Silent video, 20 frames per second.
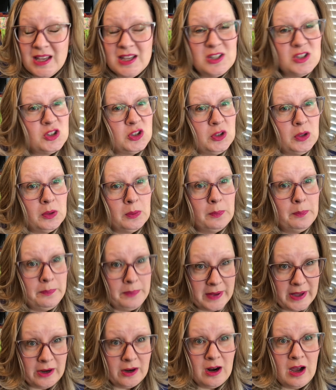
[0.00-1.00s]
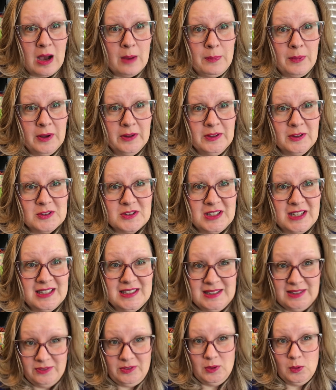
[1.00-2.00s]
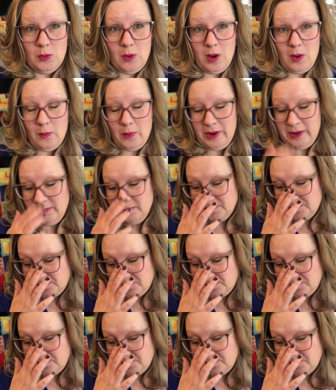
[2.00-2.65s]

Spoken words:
so you better hop on those kits if you want one.